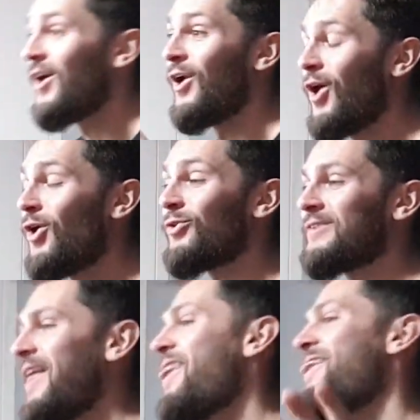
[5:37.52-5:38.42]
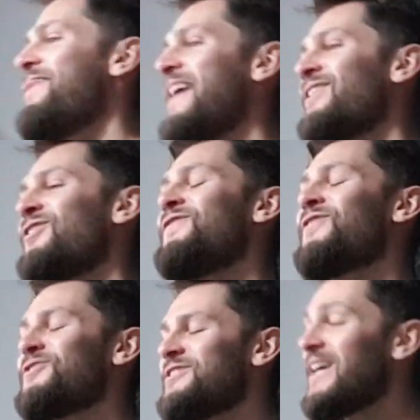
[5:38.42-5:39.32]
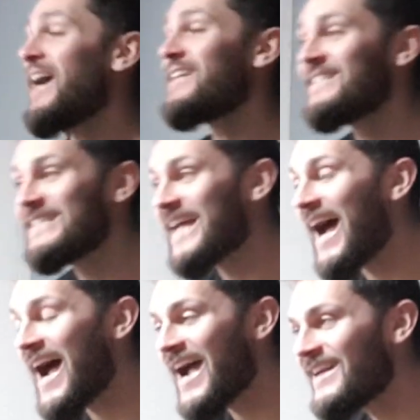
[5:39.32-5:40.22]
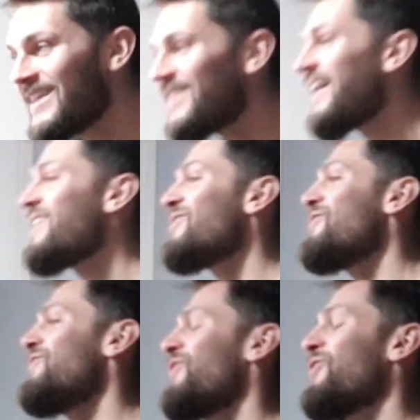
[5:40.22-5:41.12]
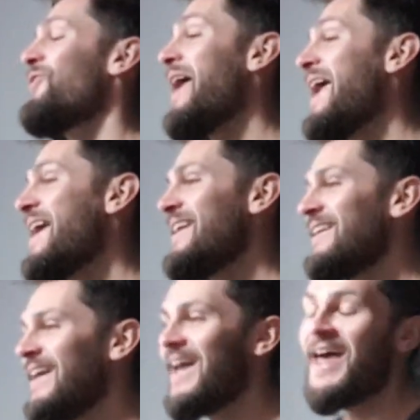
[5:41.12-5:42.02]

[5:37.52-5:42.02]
Lord, thank you for sunshine. Thank you for rain.